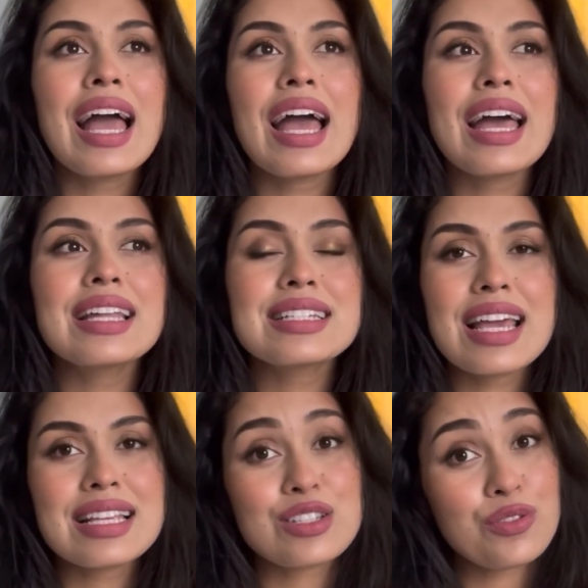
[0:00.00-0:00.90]
and
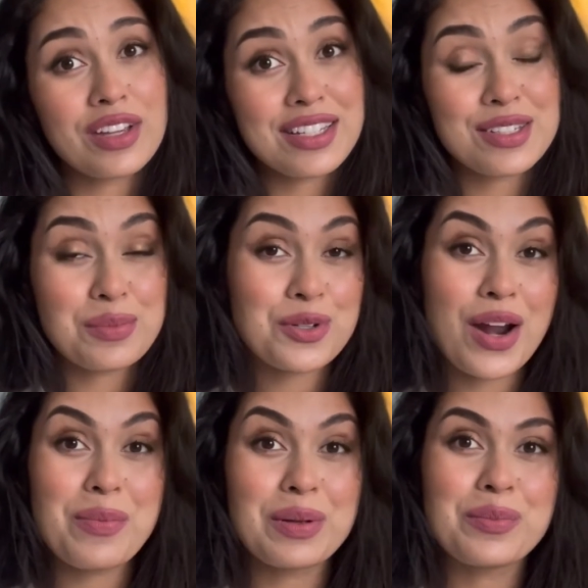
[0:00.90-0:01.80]
yes, don't forget to
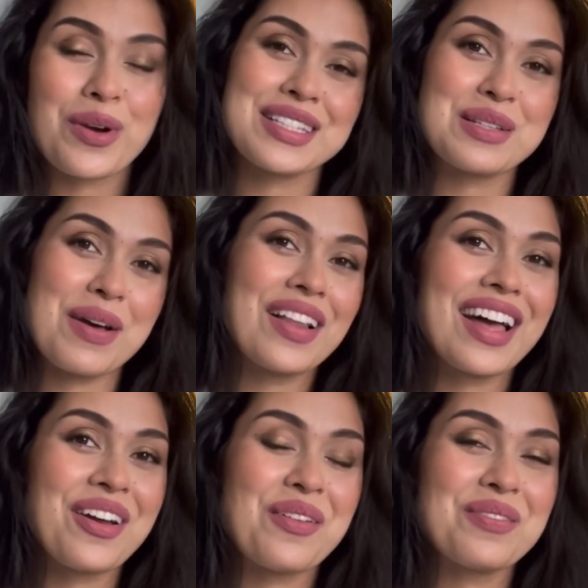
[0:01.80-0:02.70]
subscribe and press the bell
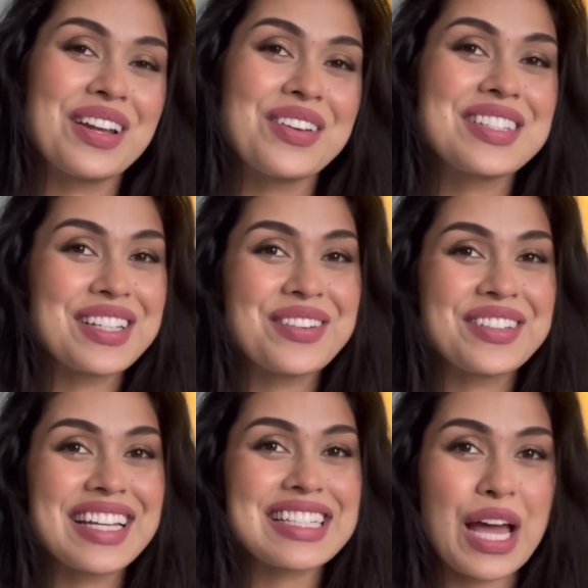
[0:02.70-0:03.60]
icon below. See you
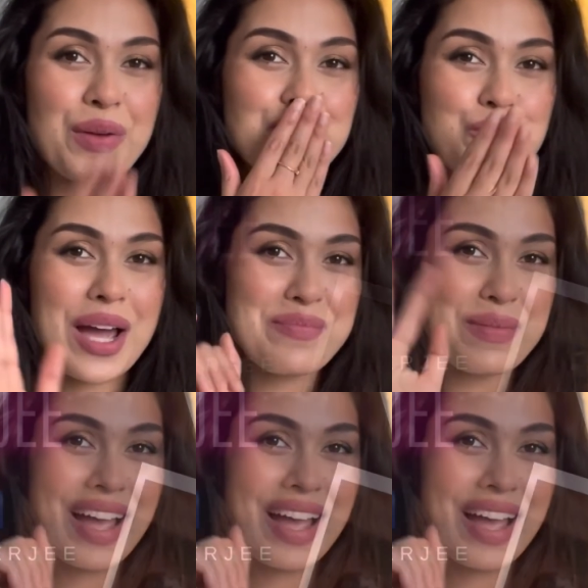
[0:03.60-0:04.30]
all next time. Bye